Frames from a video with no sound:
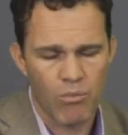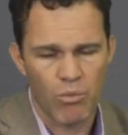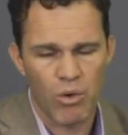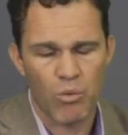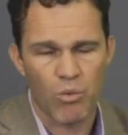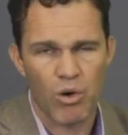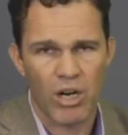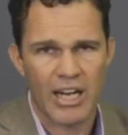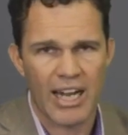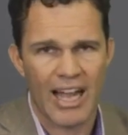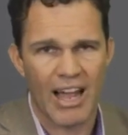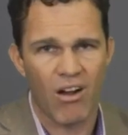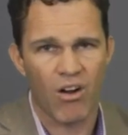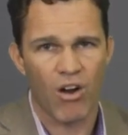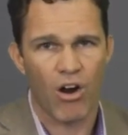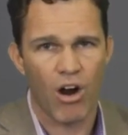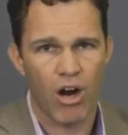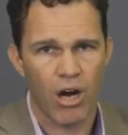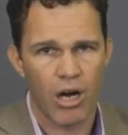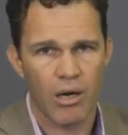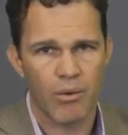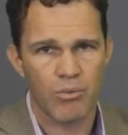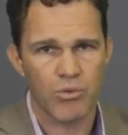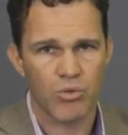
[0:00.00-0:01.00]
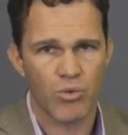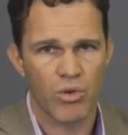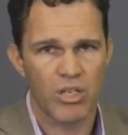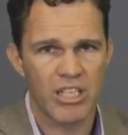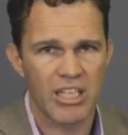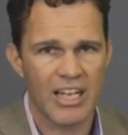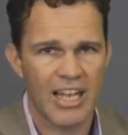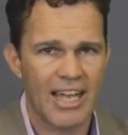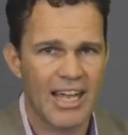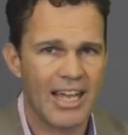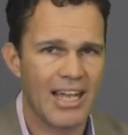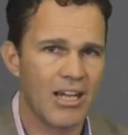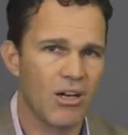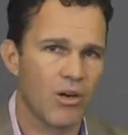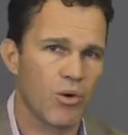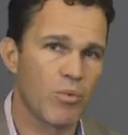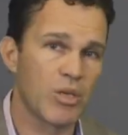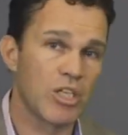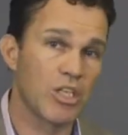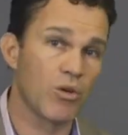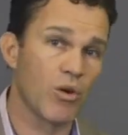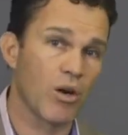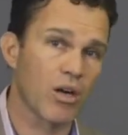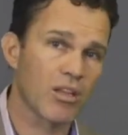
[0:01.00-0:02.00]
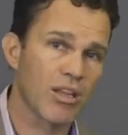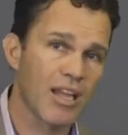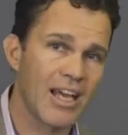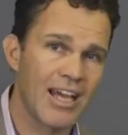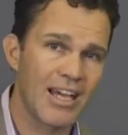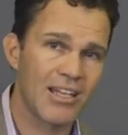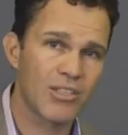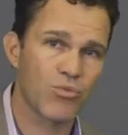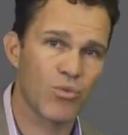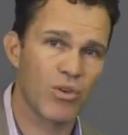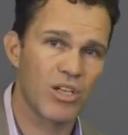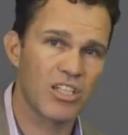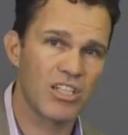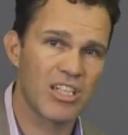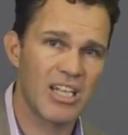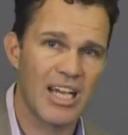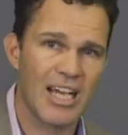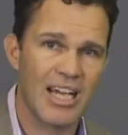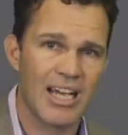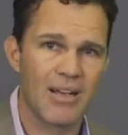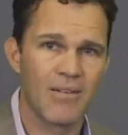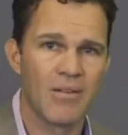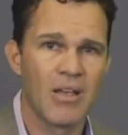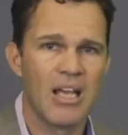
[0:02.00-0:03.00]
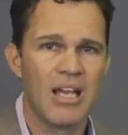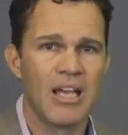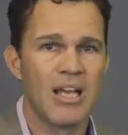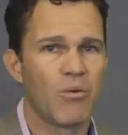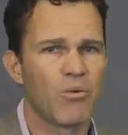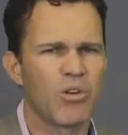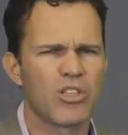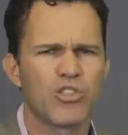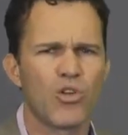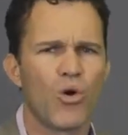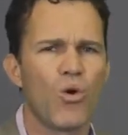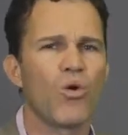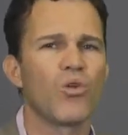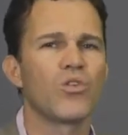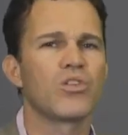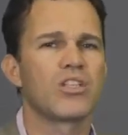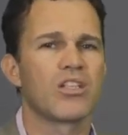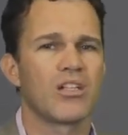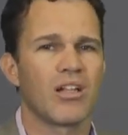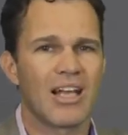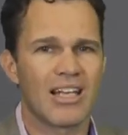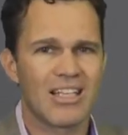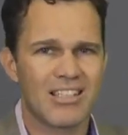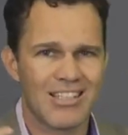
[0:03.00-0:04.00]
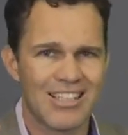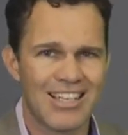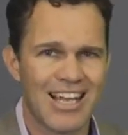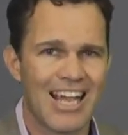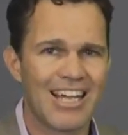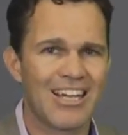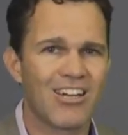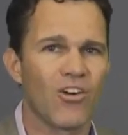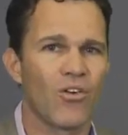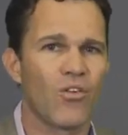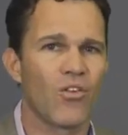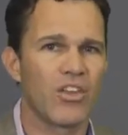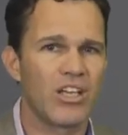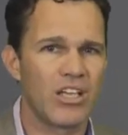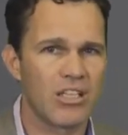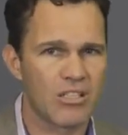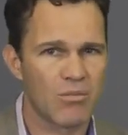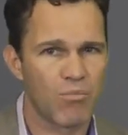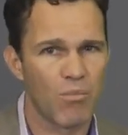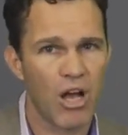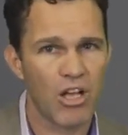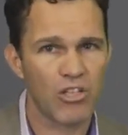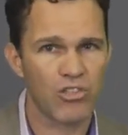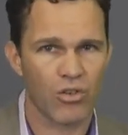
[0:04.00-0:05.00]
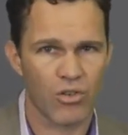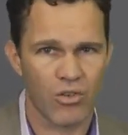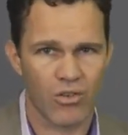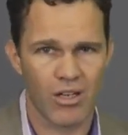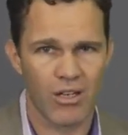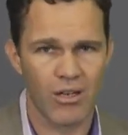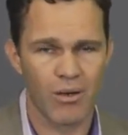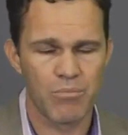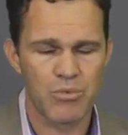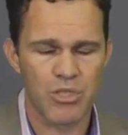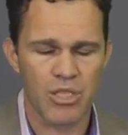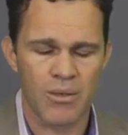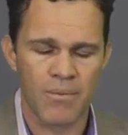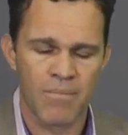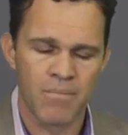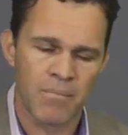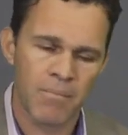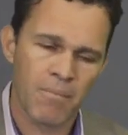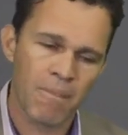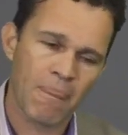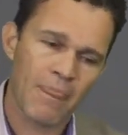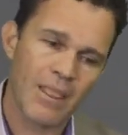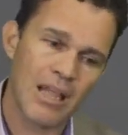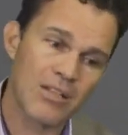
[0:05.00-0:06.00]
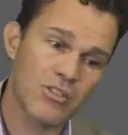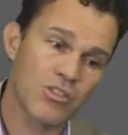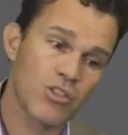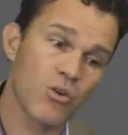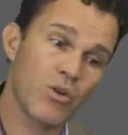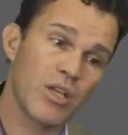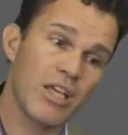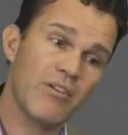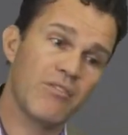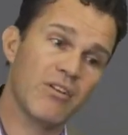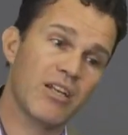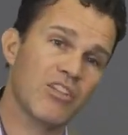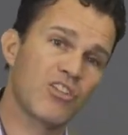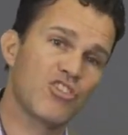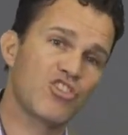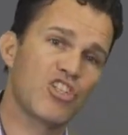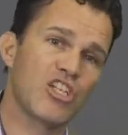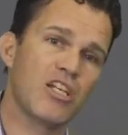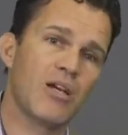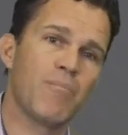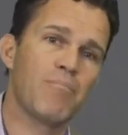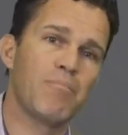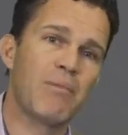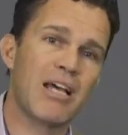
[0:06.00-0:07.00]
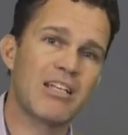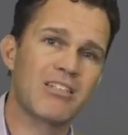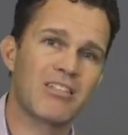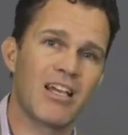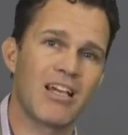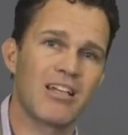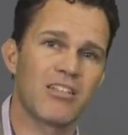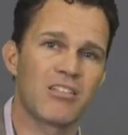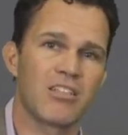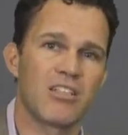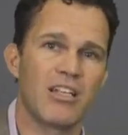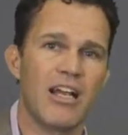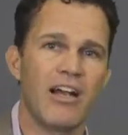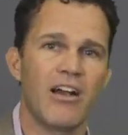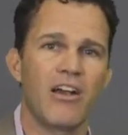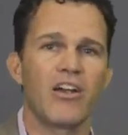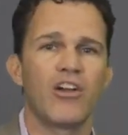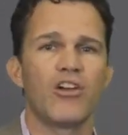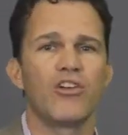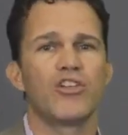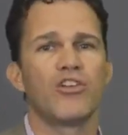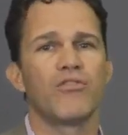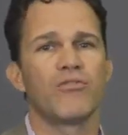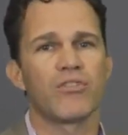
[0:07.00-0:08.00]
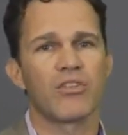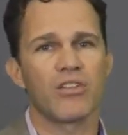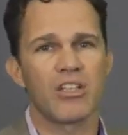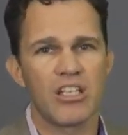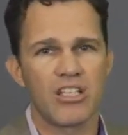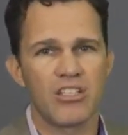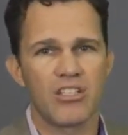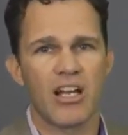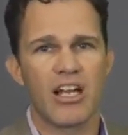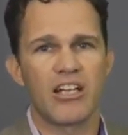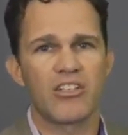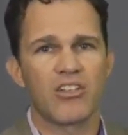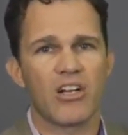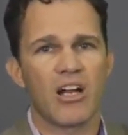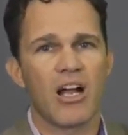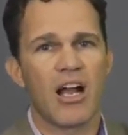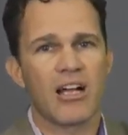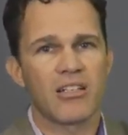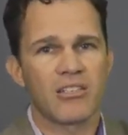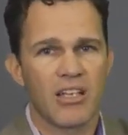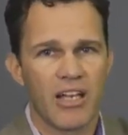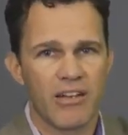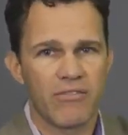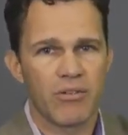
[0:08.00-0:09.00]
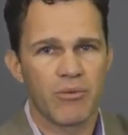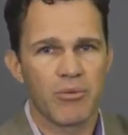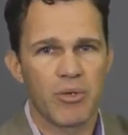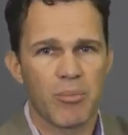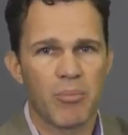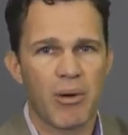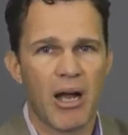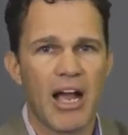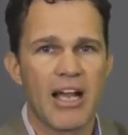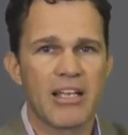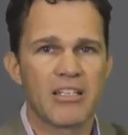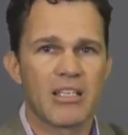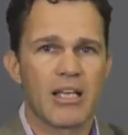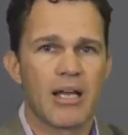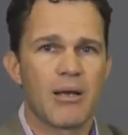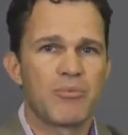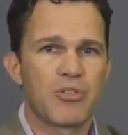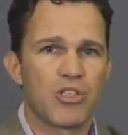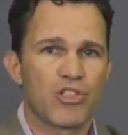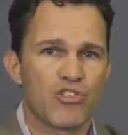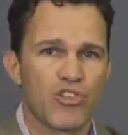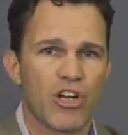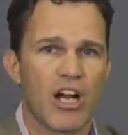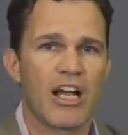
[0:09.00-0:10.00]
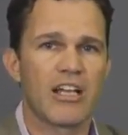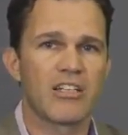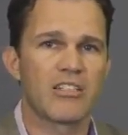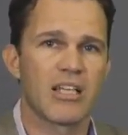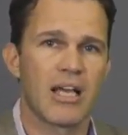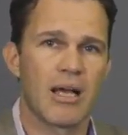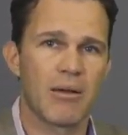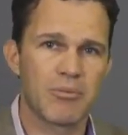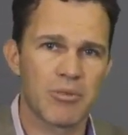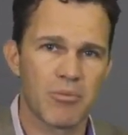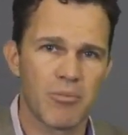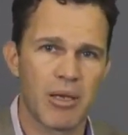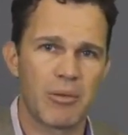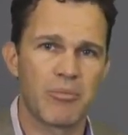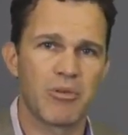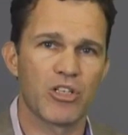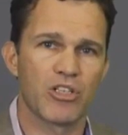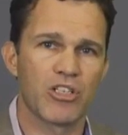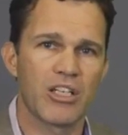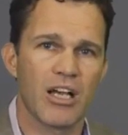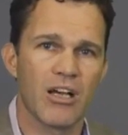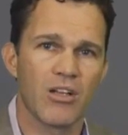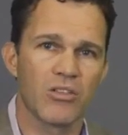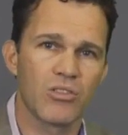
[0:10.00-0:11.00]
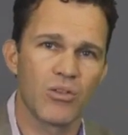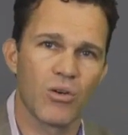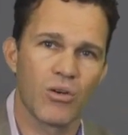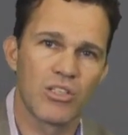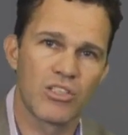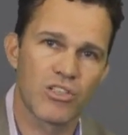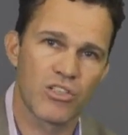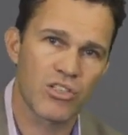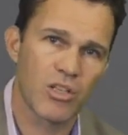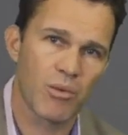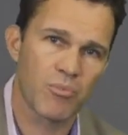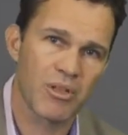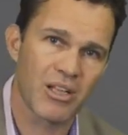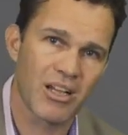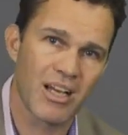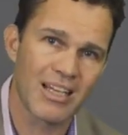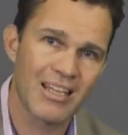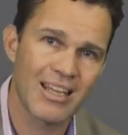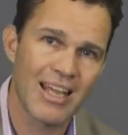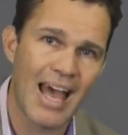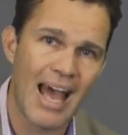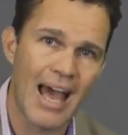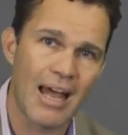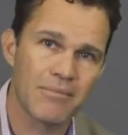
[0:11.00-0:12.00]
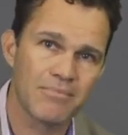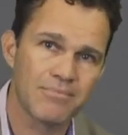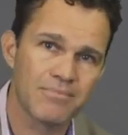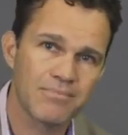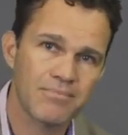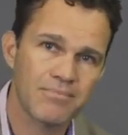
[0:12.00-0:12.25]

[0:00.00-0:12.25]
we work out arms one day, or we do our legs one day. We're told to like cycle these muscle groups. And so even at the gym, best case scenario, you've released nitric oxide from your biceps, your triceps, maybe your deltoids or something like that.